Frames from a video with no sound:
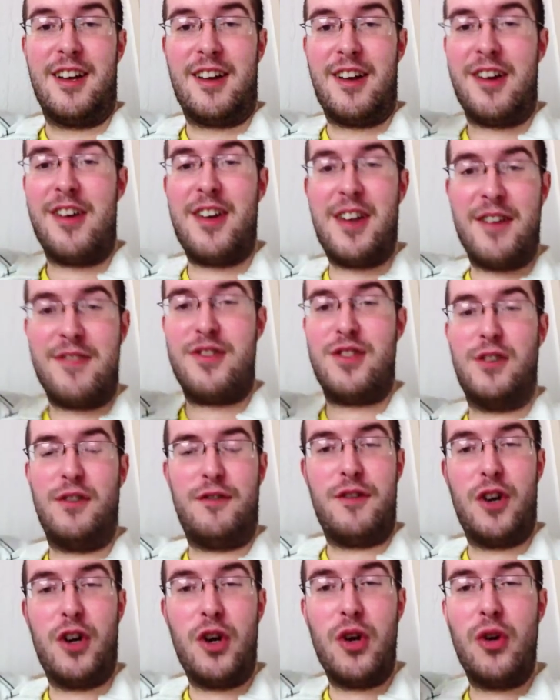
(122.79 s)
God loves you
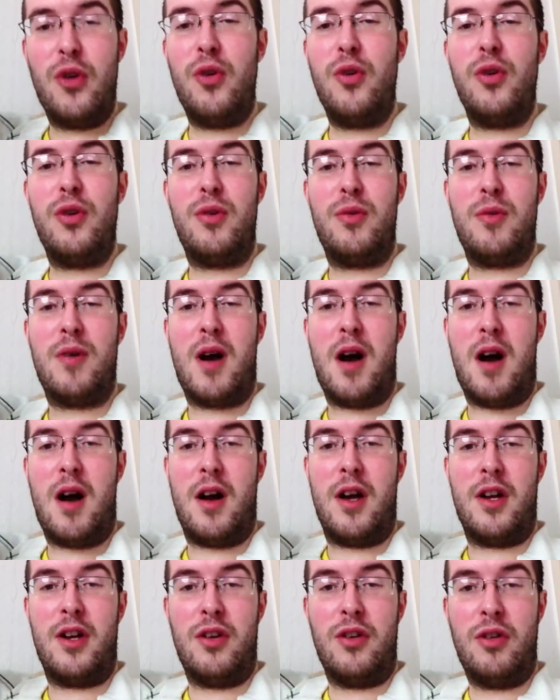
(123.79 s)
for who you
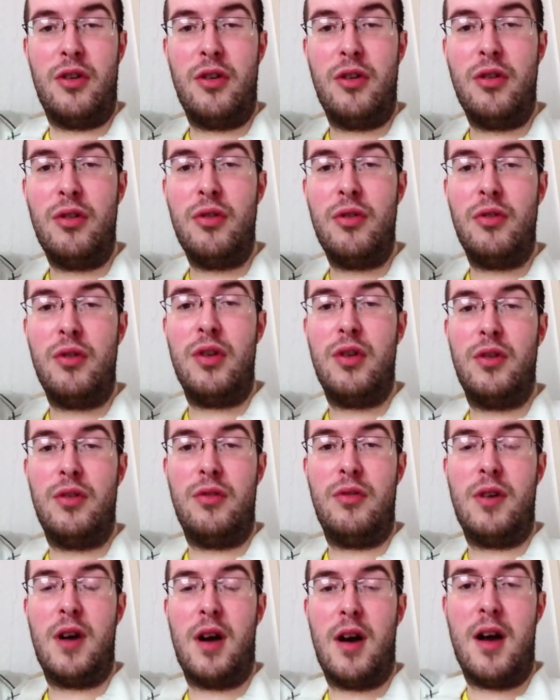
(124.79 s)
are and who
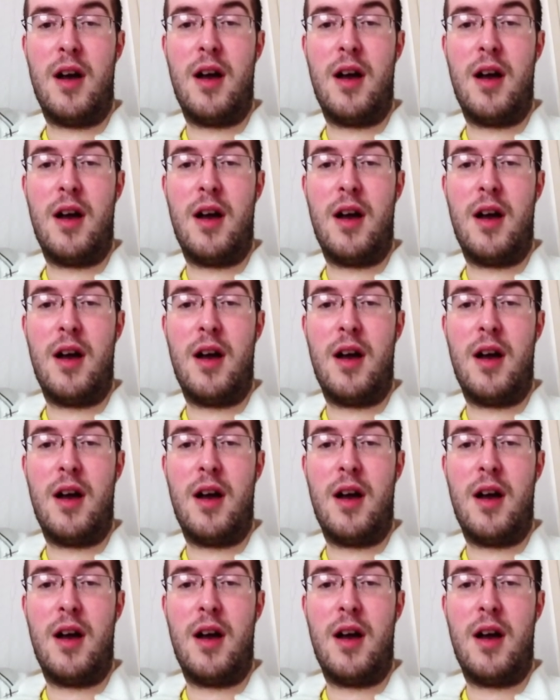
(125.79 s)
you